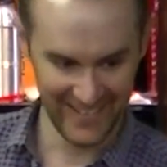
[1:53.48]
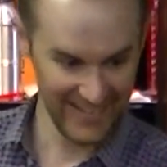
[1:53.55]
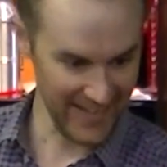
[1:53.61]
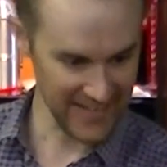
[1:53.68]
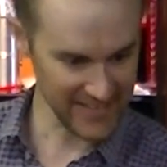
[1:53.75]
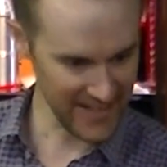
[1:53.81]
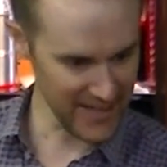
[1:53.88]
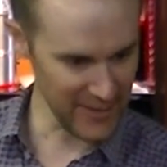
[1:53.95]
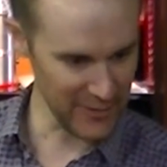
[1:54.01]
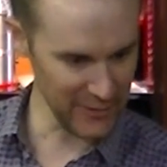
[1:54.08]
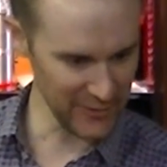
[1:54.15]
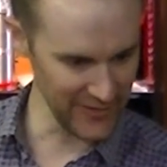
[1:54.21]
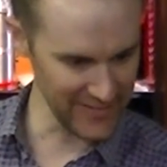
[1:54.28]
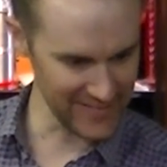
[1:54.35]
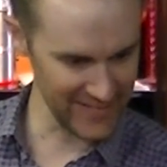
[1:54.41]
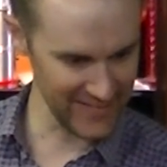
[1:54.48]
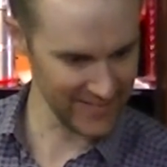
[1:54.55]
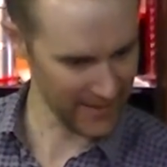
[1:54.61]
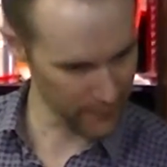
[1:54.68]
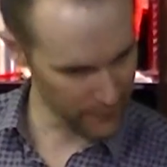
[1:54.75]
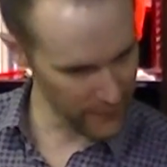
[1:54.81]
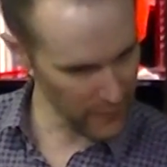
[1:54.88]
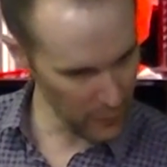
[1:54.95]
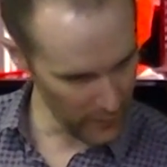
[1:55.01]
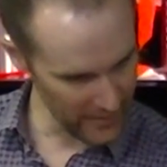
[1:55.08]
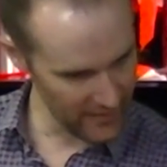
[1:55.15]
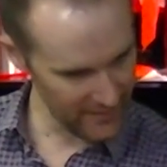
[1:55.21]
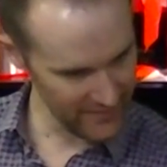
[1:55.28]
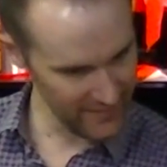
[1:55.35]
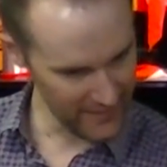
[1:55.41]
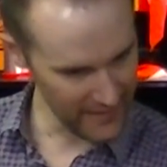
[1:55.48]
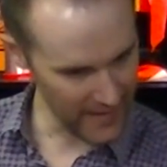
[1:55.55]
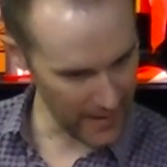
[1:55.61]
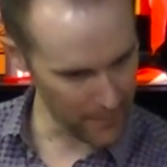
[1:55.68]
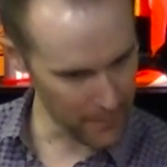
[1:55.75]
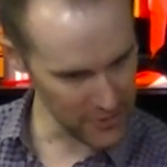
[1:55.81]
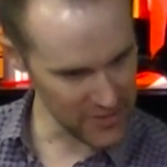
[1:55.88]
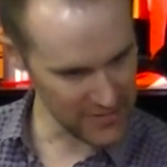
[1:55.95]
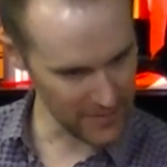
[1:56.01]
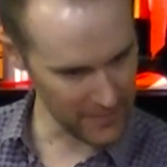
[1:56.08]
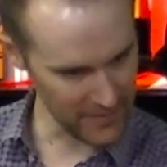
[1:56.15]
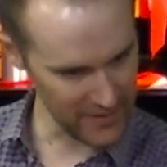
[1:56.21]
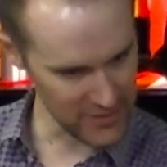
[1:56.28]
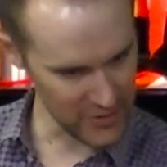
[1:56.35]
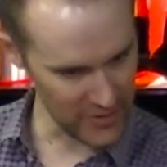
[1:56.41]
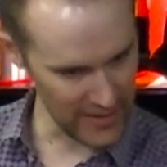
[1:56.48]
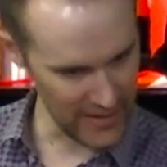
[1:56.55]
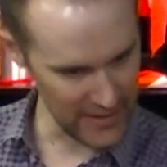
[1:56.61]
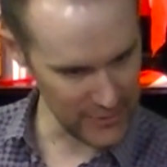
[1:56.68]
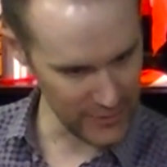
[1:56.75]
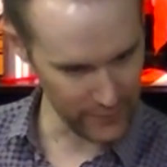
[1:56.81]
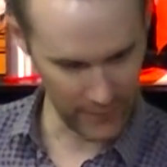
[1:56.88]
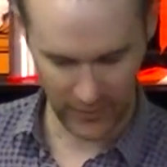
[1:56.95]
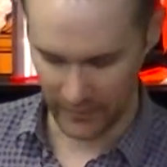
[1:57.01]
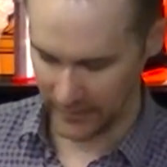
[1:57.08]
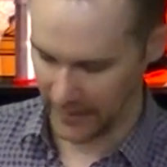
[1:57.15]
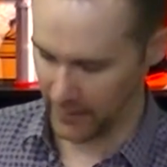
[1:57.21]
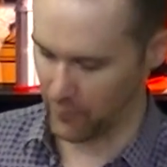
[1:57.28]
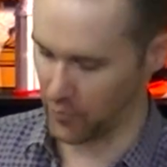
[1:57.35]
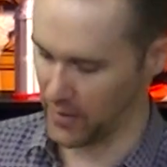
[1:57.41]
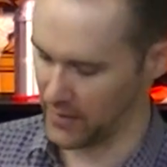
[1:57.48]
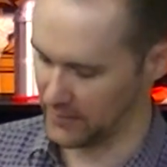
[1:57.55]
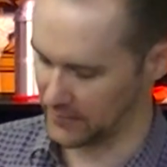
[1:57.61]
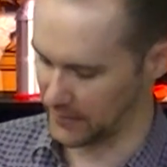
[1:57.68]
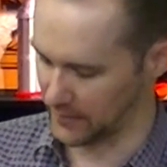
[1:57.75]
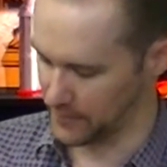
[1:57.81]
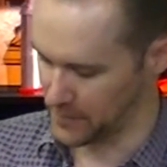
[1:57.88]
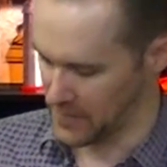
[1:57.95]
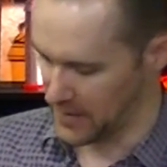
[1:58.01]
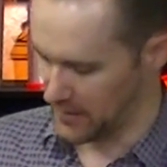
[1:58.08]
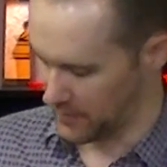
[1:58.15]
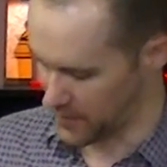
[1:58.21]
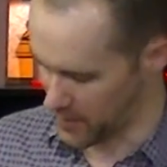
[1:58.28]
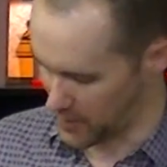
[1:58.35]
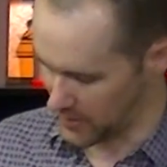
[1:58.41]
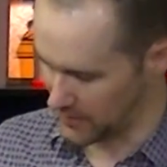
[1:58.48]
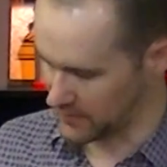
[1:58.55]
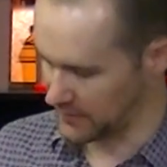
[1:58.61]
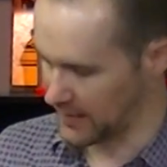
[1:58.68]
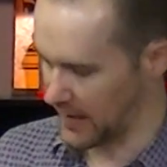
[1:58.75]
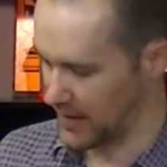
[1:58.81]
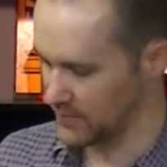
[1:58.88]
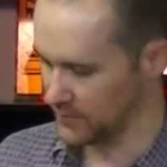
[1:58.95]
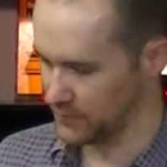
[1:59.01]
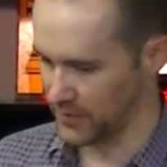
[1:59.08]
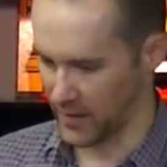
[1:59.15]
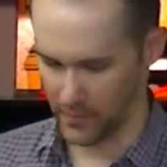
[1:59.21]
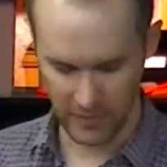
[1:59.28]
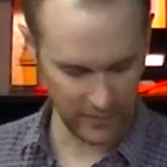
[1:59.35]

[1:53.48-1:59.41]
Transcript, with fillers: That's kind of cool, isn't it? Did it feel weird? It kind of pushes up against your hands. You feel it kind of rising. There it is, the ace of diamonds.